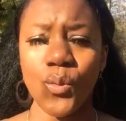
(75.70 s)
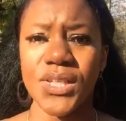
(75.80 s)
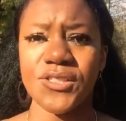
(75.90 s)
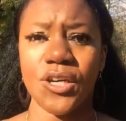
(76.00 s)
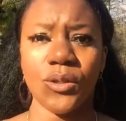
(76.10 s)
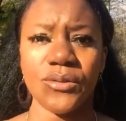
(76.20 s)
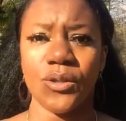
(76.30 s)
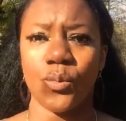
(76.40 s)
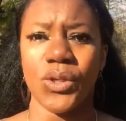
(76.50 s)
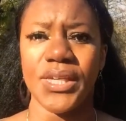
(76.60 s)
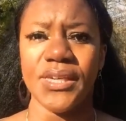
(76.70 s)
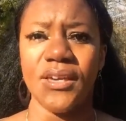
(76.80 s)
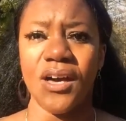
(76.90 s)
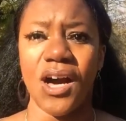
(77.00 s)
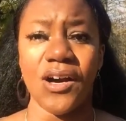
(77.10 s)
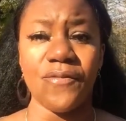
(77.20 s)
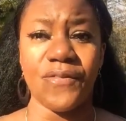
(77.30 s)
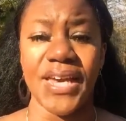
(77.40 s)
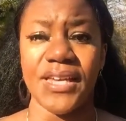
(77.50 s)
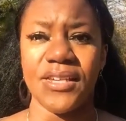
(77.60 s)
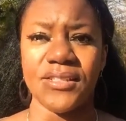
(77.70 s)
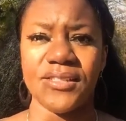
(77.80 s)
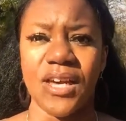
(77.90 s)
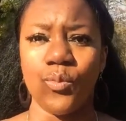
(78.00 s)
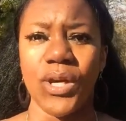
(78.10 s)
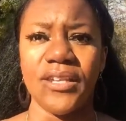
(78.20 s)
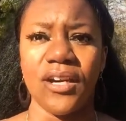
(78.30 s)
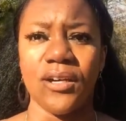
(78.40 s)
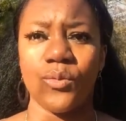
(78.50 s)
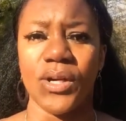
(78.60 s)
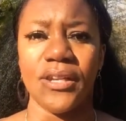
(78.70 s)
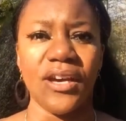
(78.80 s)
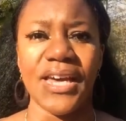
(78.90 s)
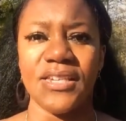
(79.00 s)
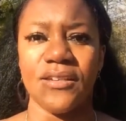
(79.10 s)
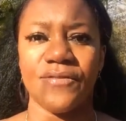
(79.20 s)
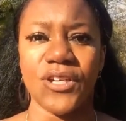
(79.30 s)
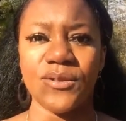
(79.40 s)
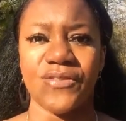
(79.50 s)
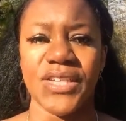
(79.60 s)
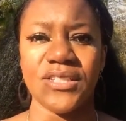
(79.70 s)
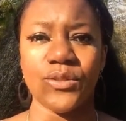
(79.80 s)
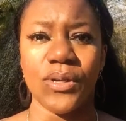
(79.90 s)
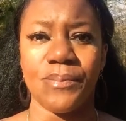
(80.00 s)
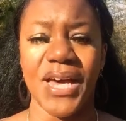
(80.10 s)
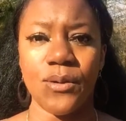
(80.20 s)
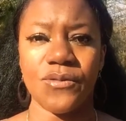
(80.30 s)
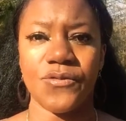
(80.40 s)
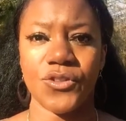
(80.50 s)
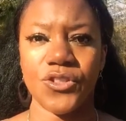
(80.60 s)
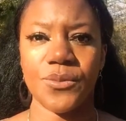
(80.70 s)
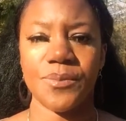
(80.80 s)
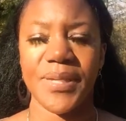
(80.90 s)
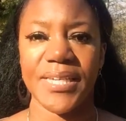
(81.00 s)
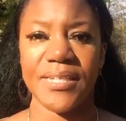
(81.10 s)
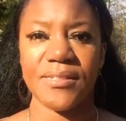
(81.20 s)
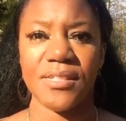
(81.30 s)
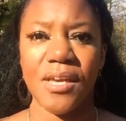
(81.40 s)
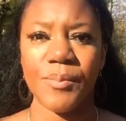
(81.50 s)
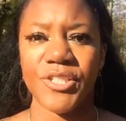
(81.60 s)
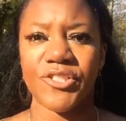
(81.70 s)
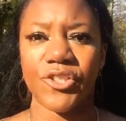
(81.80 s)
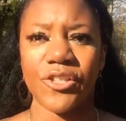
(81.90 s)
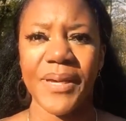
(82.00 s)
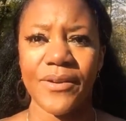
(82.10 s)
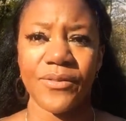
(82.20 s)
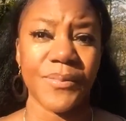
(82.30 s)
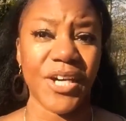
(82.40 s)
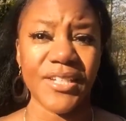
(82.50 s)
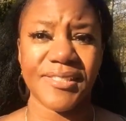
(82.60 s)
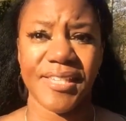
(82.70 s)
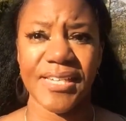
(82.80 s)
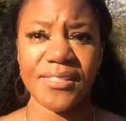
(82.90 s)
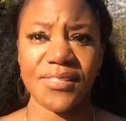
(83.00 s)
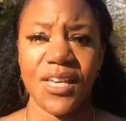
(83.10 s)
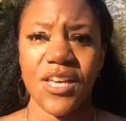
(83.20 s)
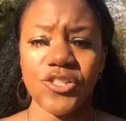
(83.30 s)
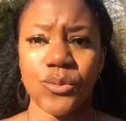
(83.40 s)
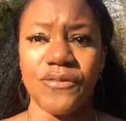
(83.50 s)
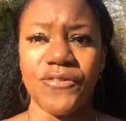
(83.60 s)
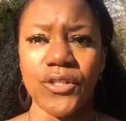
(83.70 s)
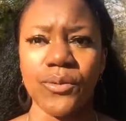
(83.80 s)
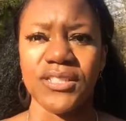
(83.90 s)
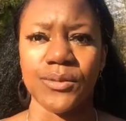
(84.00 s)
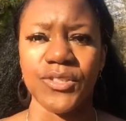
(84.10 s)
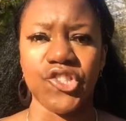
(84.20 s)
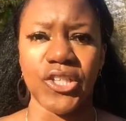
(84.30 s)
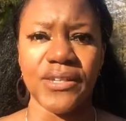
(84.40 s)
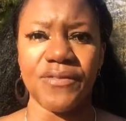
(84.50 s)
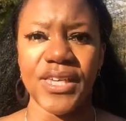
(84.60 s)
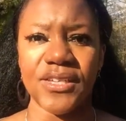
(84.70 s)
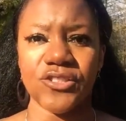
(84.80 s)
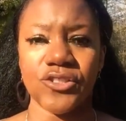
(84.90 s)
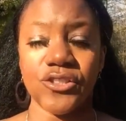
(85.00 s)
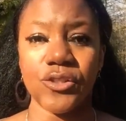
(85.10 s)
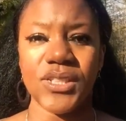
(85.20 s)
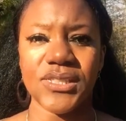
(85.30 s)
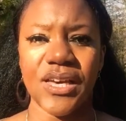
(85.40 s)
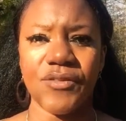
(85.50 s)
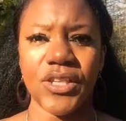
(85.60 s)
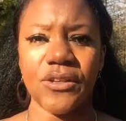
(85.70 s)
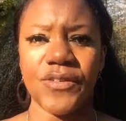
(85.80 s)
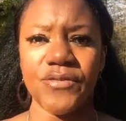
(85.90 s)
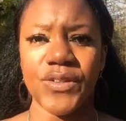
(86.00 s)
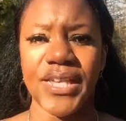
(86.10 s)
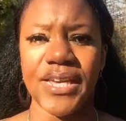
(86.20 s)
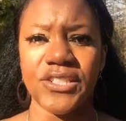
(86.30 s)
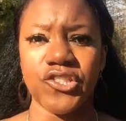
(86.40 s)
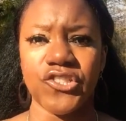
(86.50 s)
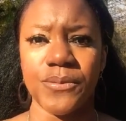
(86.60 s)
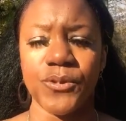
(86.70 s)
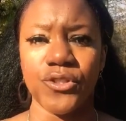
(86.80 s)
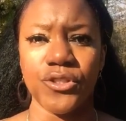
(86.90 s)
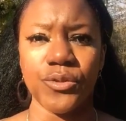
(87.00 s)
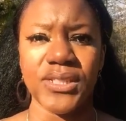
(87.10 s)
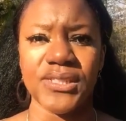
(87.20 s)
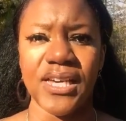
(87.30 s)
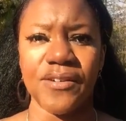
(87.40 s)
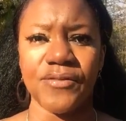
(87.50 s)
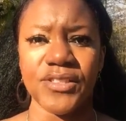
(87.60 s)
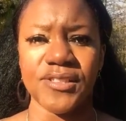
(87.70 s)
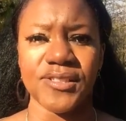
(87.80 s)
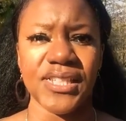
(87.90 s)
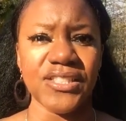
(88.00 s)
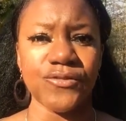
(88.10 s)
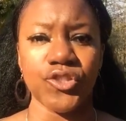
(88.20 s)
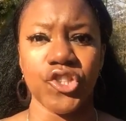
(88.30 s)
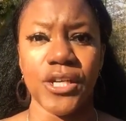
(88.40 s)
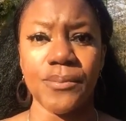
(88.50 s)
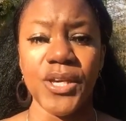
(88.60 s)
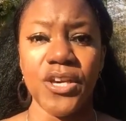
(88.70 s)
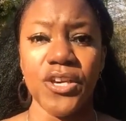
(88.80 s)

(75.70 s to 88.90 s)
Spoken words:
We're told that we are failures. And we're not any of those things. We're powerful human beings, but it's all about mindset. So if you want to achieve things, or you want to have a loving relationship, or you want to have a successful job,